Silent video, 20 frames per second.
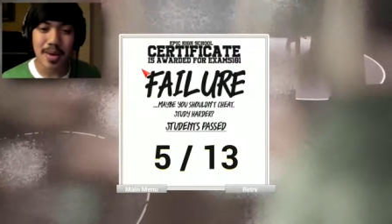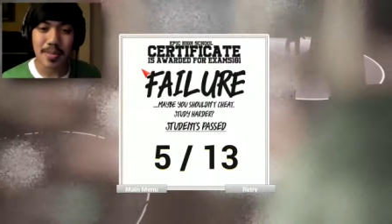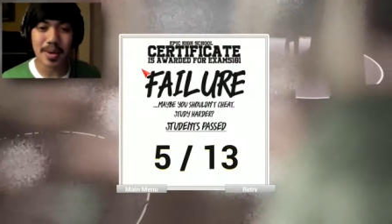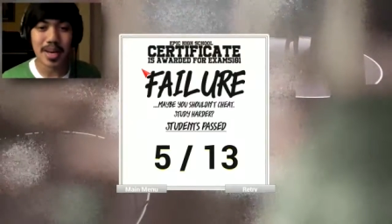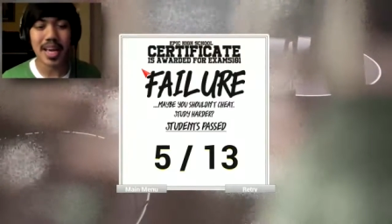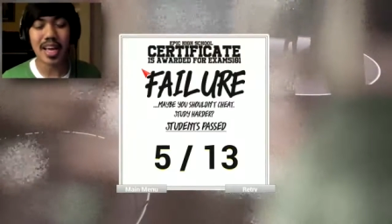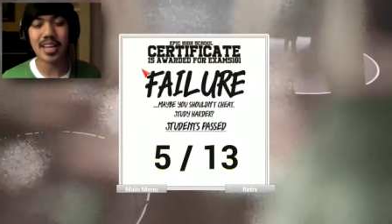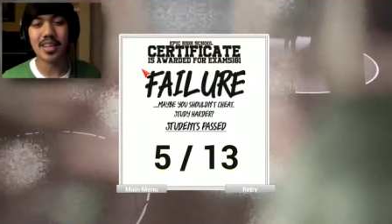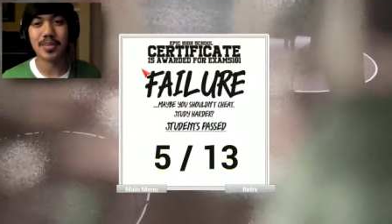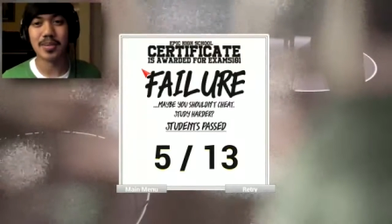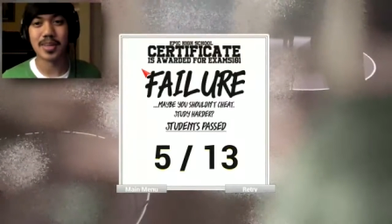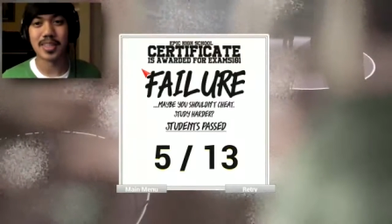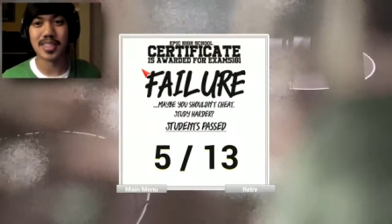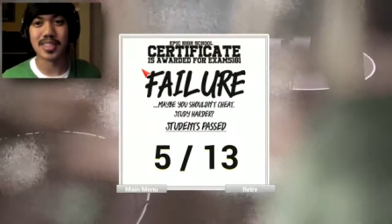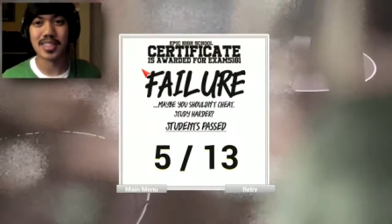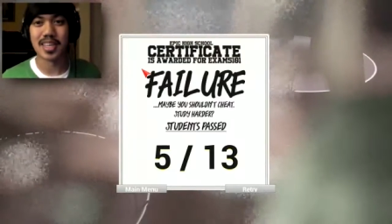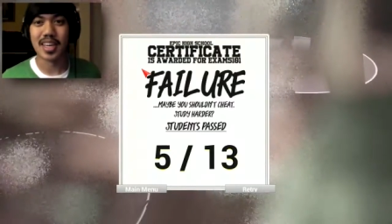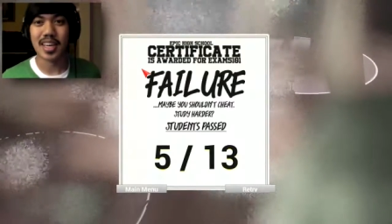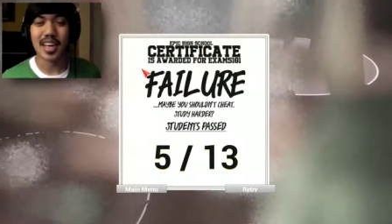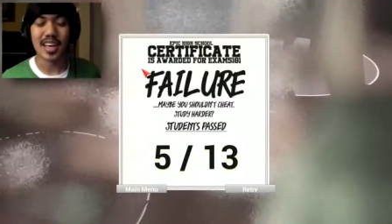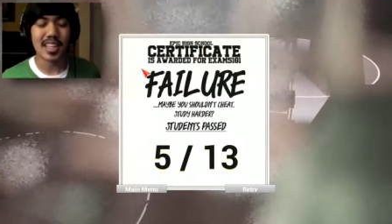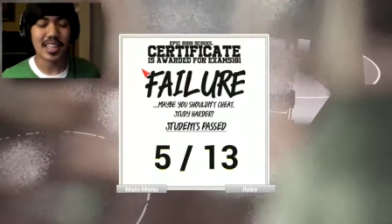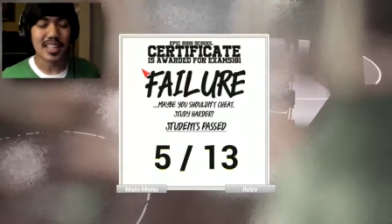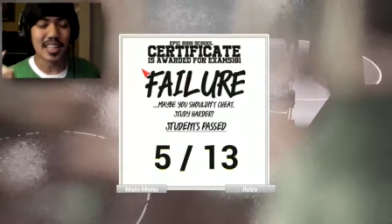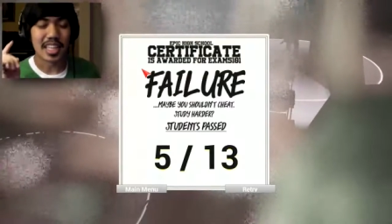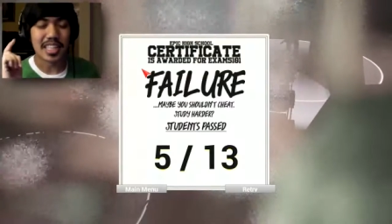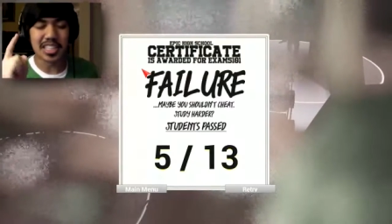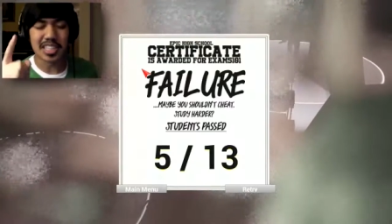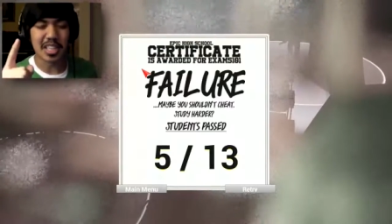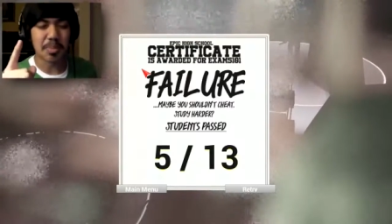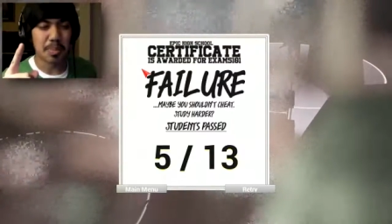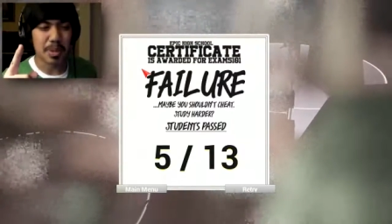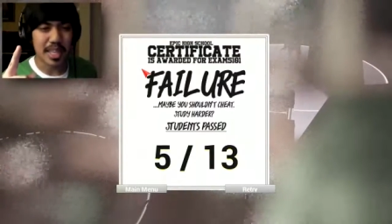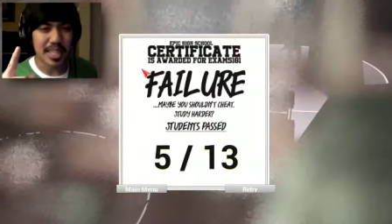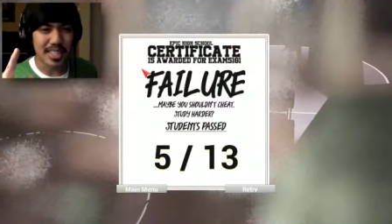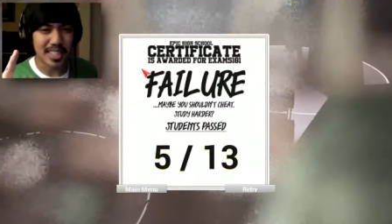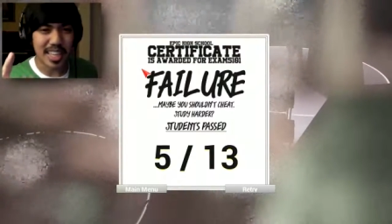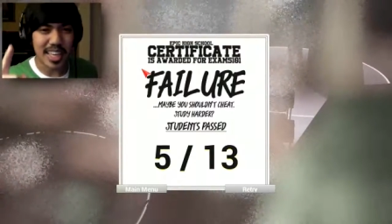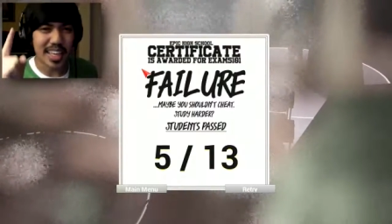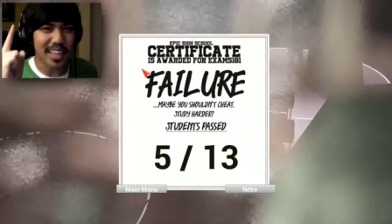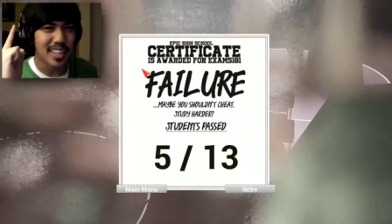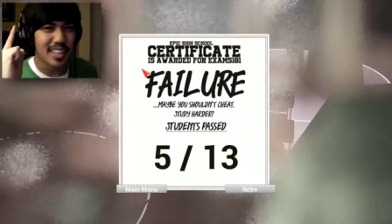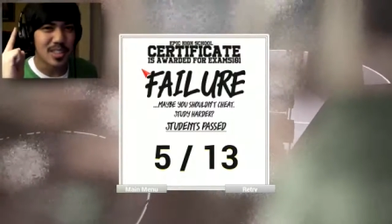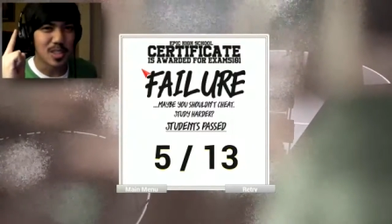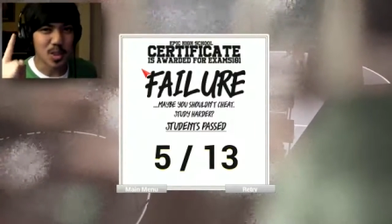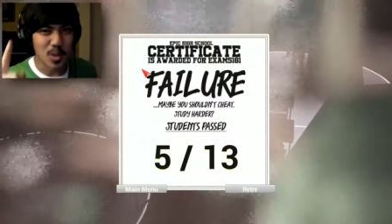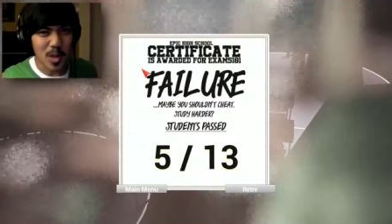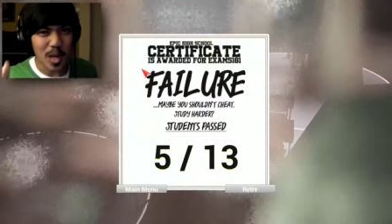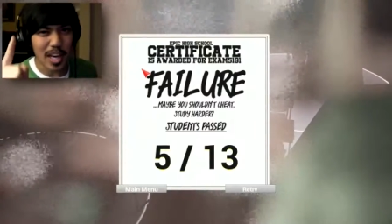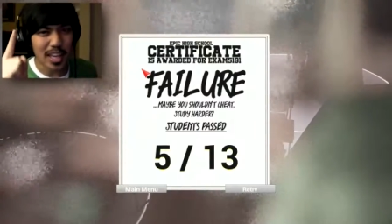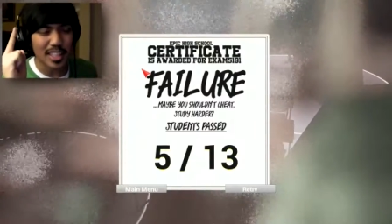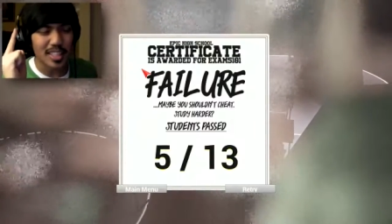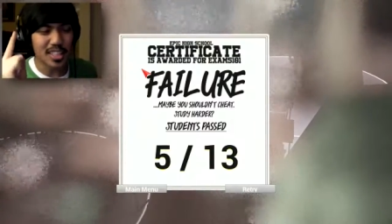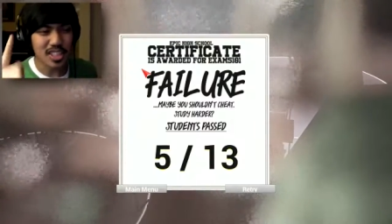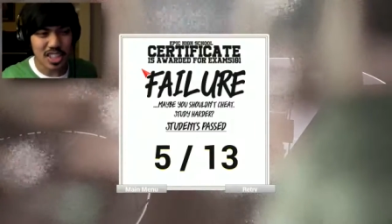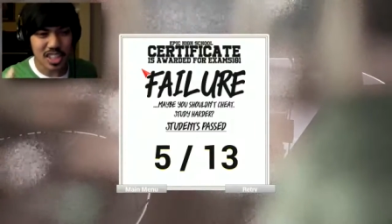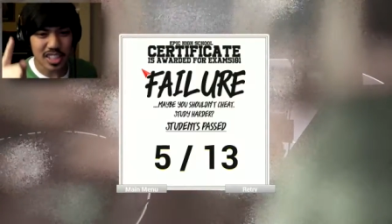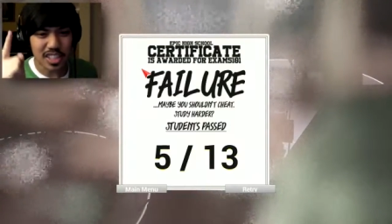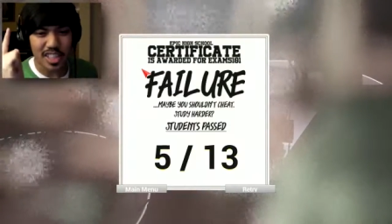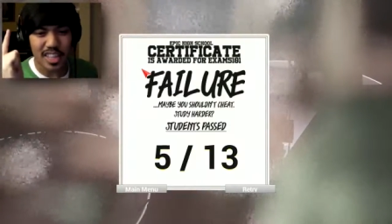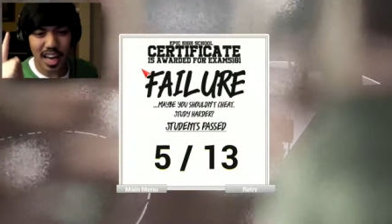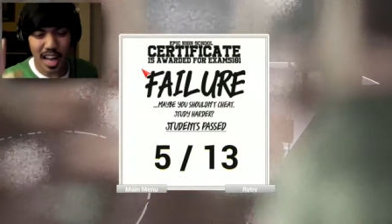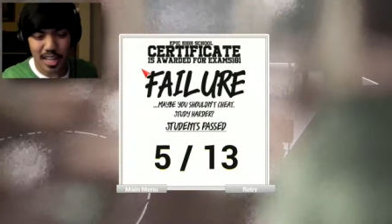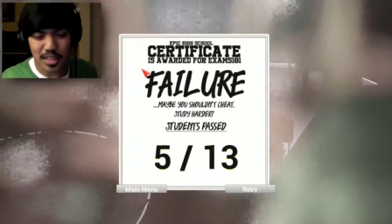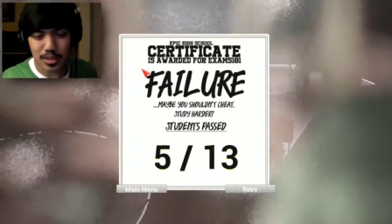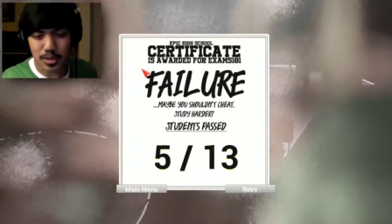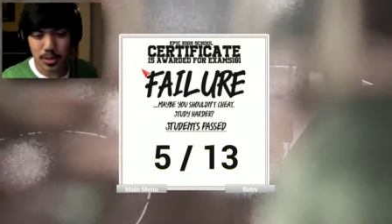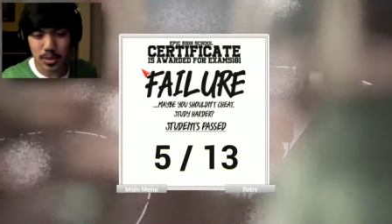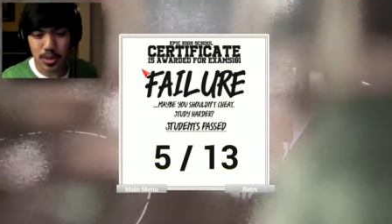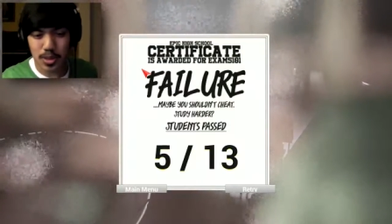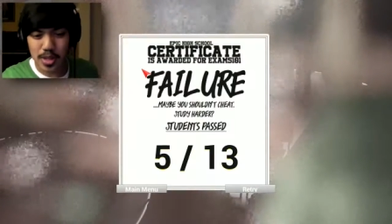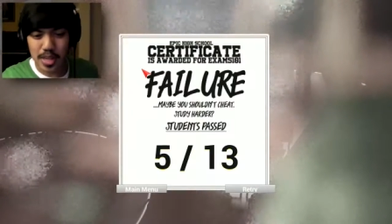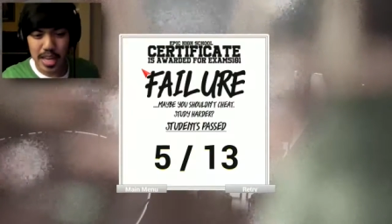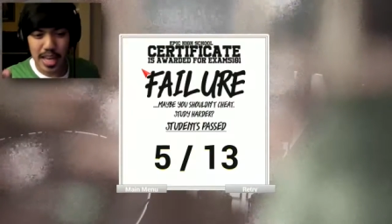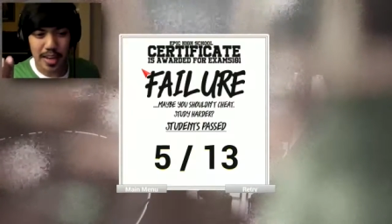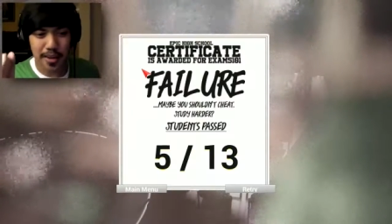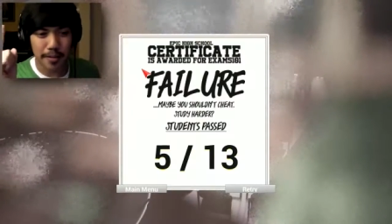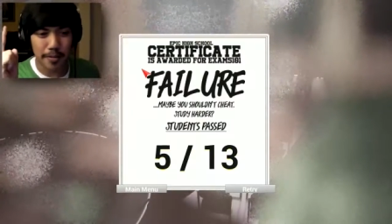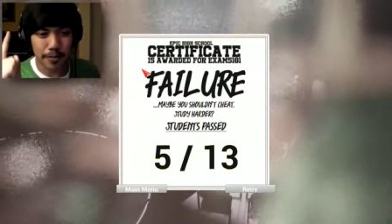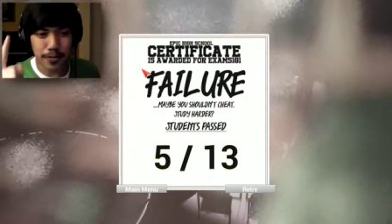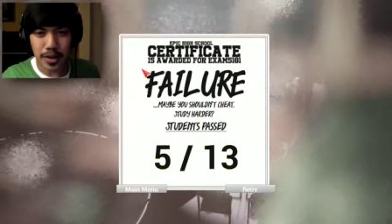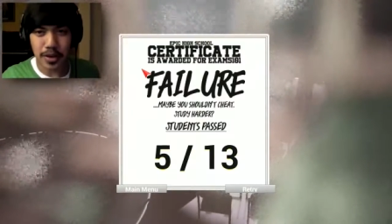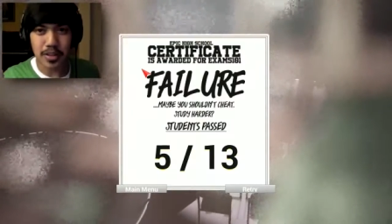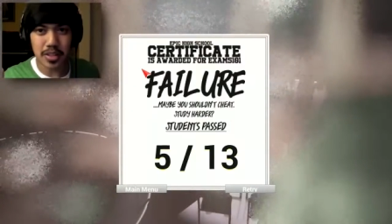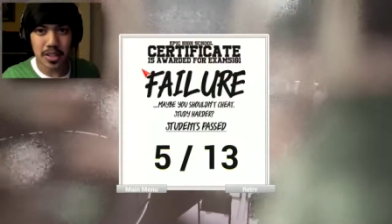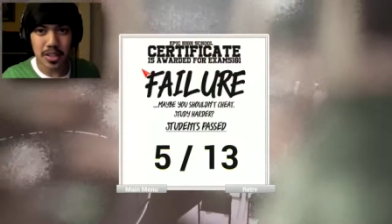But anyways, this is a PSA. Do not cheat in high school. It'll follow